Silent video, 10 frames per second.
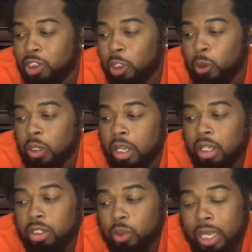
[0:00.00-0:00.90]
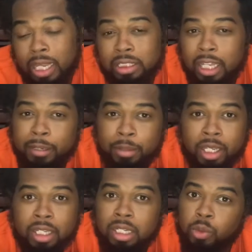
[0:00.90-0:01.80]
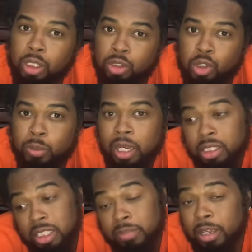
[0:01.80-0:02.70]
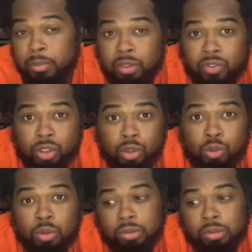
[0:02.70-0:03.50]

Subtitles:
So, you guys like bacon and with a little spice, this may be for you.